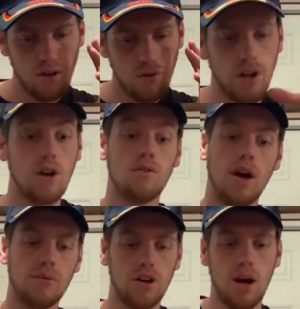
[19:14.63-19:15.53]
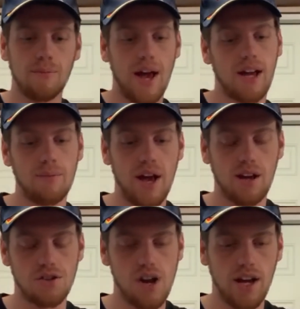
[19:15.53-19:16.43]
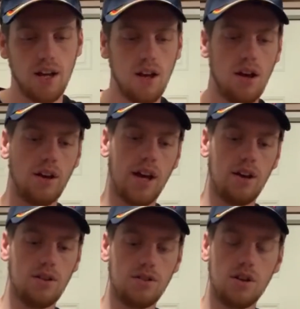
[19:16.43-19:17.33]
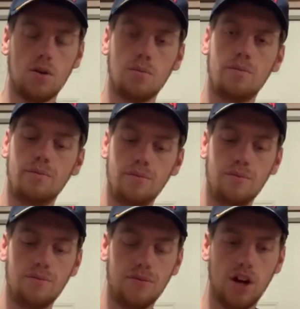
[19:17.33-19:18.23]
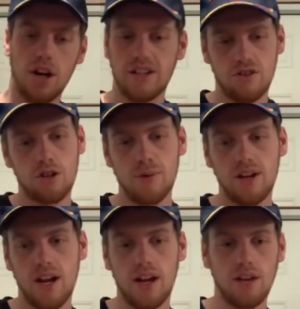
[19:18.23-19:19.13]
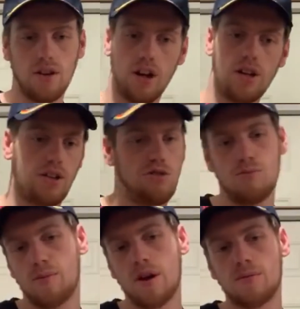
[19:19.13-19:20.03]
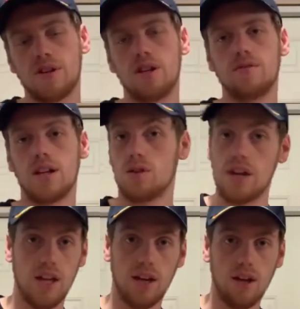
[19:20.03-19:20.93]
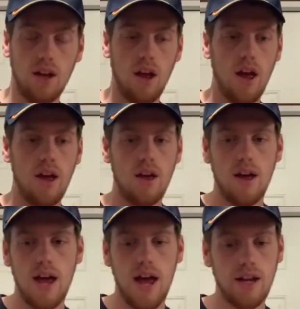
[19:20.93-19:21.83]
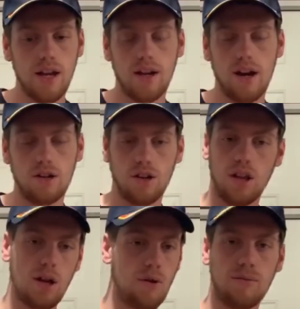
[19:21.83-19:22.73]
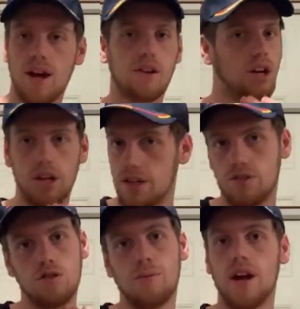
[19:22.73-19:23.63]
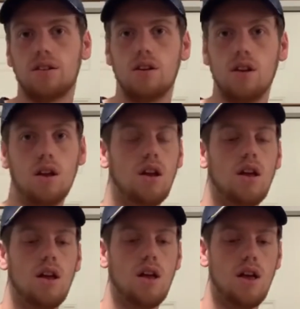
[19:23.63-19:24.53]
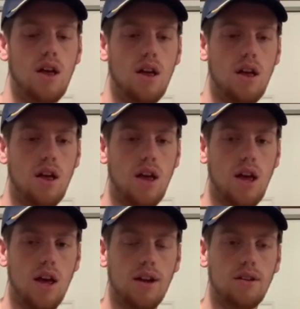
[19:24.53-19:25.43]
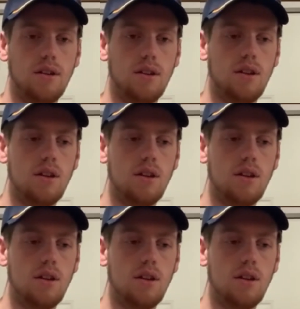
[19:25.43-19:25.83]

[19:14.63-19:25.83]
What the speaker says: Wait, no, I'm good. I'm back on track. Okay, so they're going to disrespect Anakin. They're going to disrespect Palpatine. That's what I think. Any character that they bring back, they're going to disrespect. And